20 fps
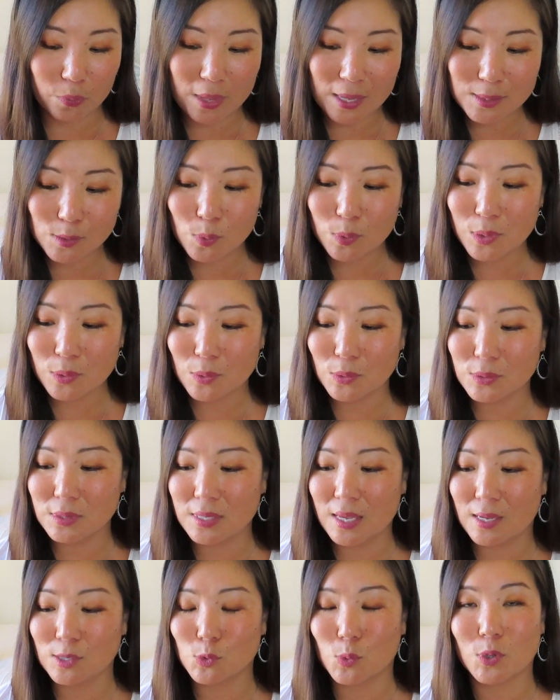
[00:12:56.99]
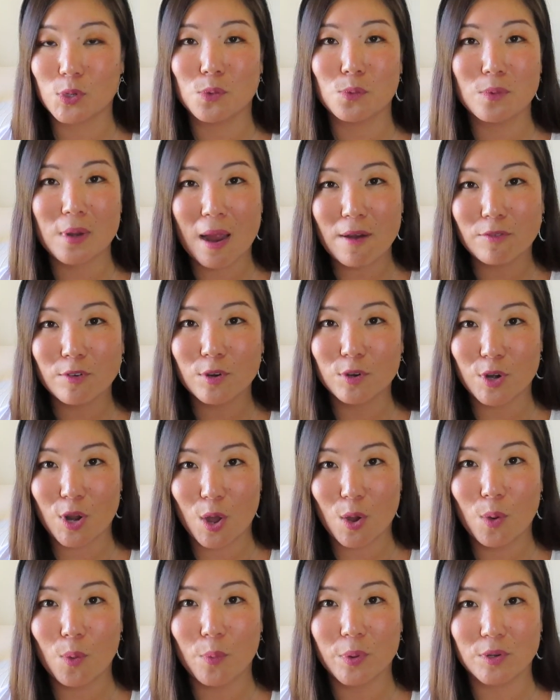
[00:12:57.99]
That's one of those things where you never
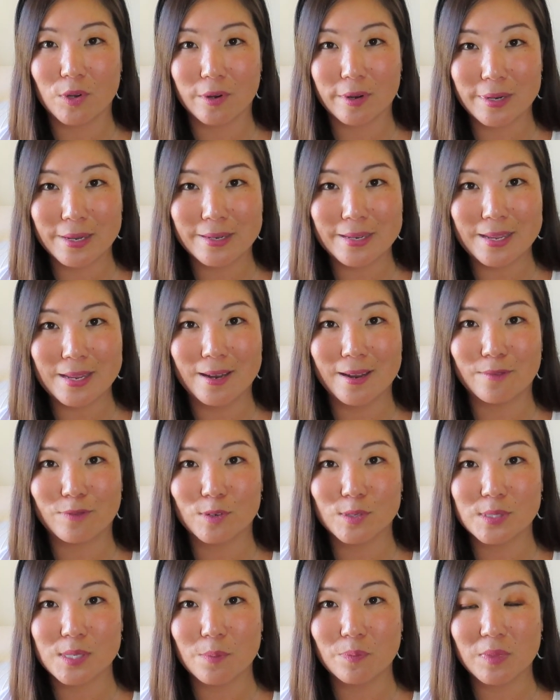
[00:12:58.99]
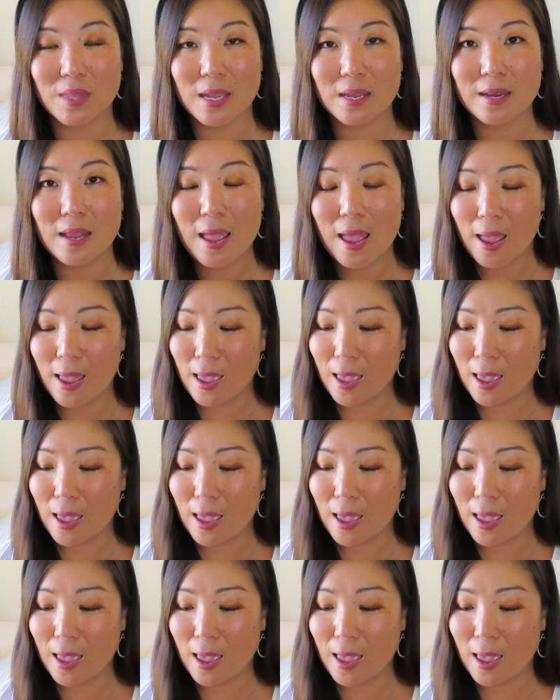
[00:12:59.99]
know when you're gonna need it for something.